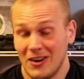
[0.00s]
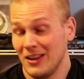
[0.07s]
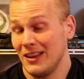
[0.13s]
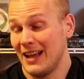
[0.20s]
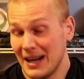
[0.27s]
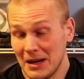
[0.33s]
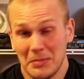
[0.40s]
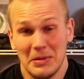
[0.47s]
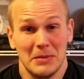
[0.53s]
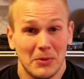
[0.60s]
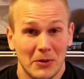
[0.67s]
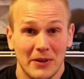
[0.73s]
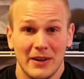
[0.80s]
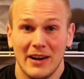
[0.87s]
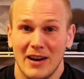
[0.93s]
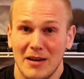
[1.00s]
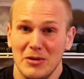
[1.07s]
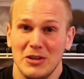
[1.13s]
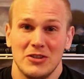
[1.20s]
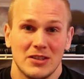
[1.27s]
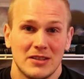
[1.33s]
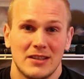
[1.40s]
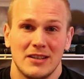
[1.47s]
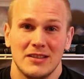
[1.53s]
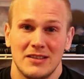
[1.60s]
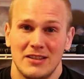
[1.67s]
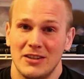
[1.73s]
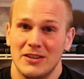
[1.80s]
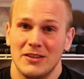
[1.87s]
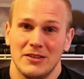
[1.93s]
a lot of people there. I mean, just because
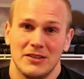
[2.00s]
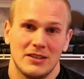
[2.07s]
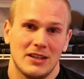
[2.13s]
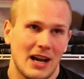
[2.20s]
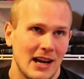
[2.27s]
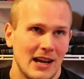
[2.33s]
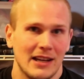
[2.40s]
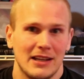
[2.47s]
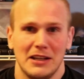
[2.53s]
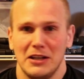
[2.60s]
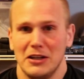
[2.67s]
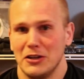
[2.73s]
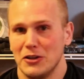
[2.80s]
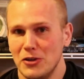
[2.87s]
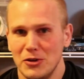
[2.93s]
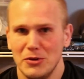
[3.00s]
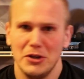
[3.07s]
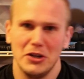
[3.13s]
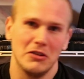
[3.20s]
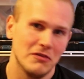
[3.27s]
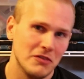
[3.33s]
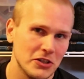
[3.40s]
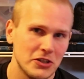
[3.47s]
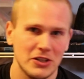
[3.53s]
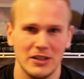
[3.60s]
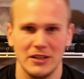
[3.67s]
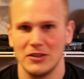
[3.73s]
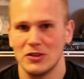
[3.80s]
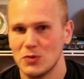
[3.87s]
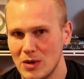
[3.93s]
there's kayaking, canoeing,
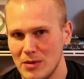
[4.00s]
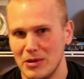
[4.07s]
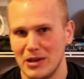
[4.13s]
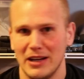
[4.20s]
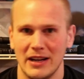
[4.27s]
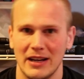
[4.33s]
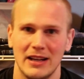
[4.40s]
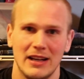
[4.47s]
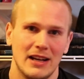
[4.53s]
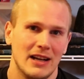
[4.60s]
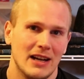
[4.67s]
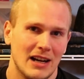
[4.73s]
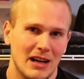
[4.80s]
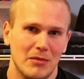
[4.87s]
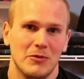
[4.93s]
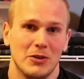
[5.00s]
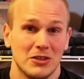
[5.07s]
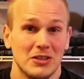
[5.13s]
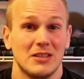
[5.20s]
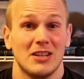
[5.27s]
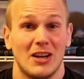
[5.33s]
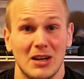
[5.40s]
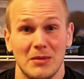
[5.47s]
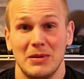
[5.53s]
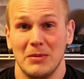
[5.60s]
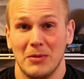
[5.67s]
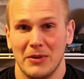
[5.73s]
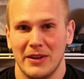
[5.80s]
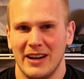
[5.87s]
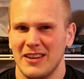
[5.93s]
fishing, swimming, there's a ton of
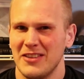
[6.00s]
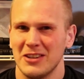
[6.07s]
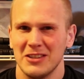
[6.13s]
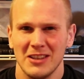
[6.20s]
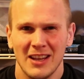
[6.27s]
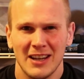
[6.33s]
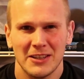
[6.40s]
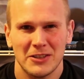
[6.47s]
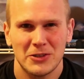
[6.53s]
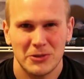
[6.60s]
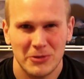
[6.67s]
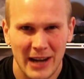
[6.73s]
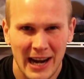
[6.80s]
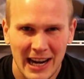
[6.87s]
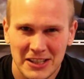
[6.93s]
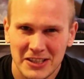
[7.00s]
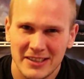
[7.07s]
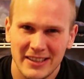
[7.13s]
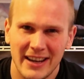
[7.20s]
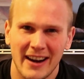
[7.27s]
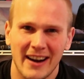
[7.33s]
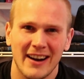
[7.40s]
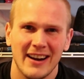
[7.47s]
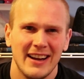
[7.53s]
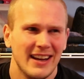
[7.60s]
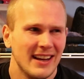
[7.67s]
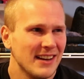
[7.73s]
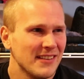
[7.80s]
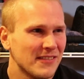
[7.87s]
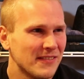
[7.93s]
people there, and there's a lot of trash there.
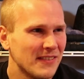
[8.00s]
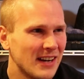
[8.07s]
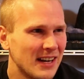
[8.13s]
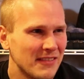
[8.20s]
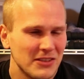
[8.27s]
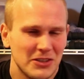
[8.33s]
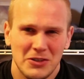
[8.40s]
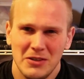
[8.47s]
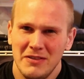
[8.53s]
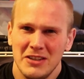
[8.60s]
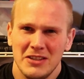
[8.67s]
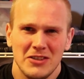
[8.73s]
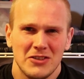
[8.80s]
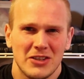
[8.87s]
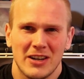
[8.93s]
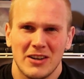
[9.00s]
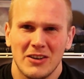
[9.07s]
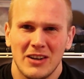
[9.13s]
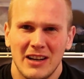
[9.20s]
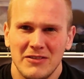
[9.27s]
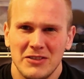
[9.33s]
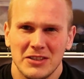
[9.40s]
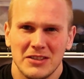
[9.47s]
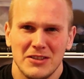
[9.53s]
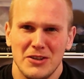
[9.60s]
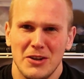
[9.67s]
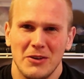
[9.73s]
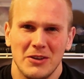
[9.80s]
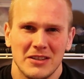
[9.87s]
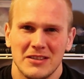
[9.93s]
Vesuvius in general, I've just
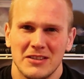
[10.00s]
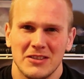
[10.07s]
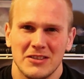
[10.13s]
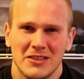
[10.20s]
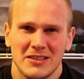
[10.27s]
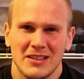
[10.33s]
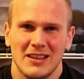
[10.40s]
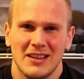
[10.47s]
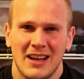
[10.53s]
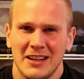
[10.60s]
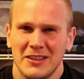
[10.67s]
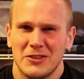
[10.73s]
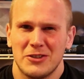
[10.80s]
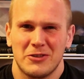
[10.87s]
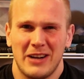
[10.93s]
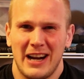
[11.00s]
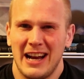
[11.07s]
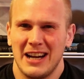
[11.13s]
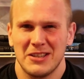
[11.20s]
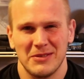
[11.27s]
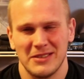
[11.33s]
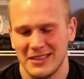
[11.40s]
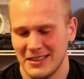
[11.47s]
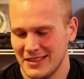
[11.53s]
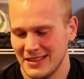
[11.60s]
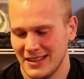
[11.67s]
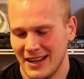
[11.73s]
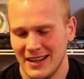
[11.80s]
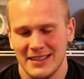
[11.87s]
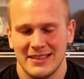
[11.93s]
noticed there's just a lot of trash, which is
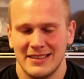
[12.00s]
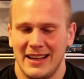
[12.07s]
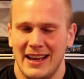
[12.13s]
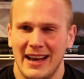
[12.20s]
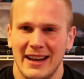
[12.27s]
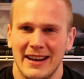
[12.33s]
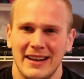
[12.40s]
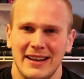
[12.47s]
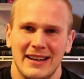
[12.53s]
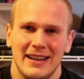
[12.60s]
kind of sad.